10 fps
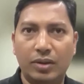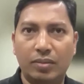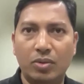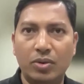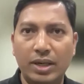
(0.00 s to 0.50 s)

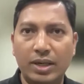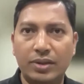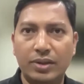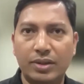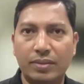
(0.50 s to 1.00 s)
more
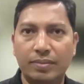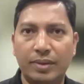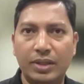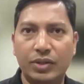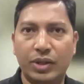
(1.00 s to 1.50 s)
interest
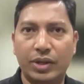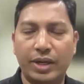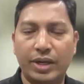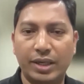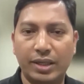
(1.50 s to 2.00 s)
being
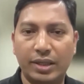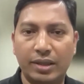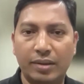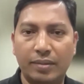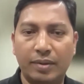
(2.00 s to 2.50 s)
generated in
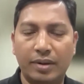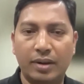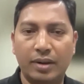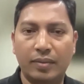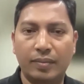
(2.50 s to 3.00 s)

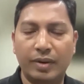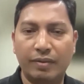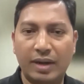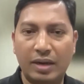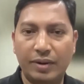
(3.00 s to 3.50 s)

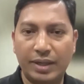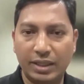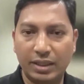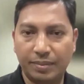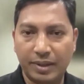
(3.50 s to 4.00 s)

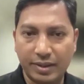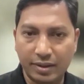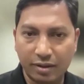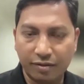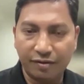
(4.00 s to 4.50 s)
evaluating the
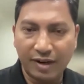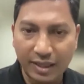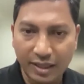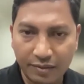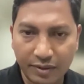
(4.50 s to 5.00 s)
presence of
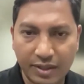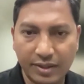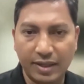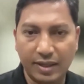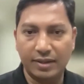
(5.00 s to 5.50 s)
fatty liver
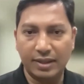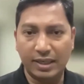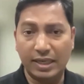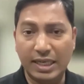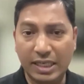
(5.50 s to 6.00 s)
disease in
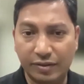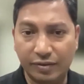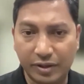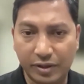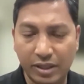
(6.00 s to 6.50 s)
lean
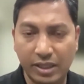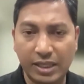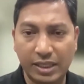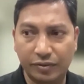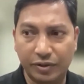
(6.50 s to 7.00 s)

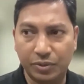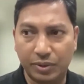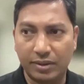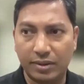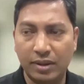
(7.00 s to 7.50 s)

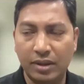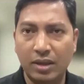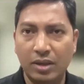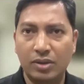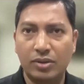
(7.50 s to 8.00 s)
individuals.
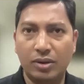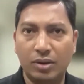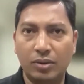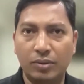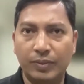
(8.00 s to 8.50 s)

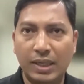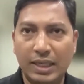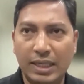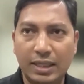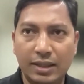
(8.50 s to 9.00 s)
So
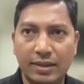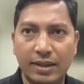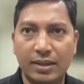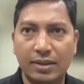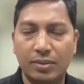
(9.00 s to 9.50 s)
lean in the
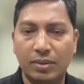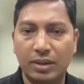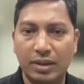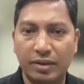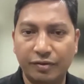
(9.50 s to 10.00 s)
sense,
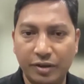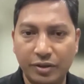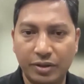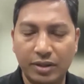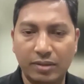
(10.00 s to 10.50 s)
the
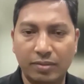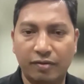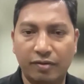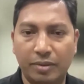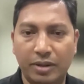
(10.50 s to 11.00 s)
definition is
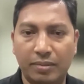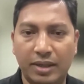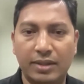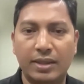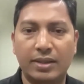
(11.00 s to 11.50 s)
if the
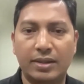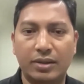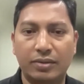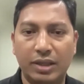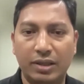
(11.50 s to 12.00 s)
BMI is less than
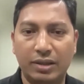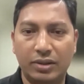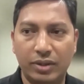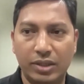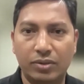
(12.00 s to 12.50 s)

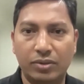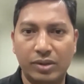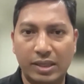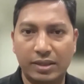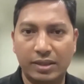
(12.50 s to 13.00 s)
23 to
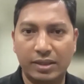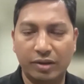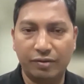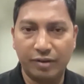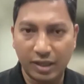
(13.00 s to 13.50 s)
less than
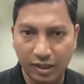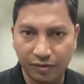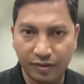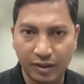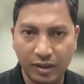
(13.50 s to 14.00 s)
25.